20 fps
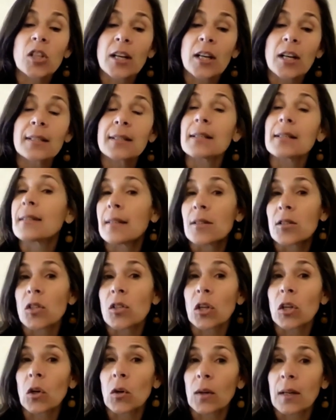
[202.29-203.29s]
justice and
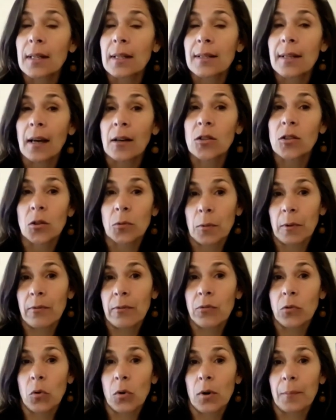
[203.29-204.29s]
security sector
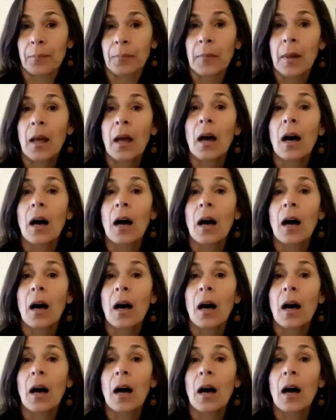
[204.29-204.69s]
reform.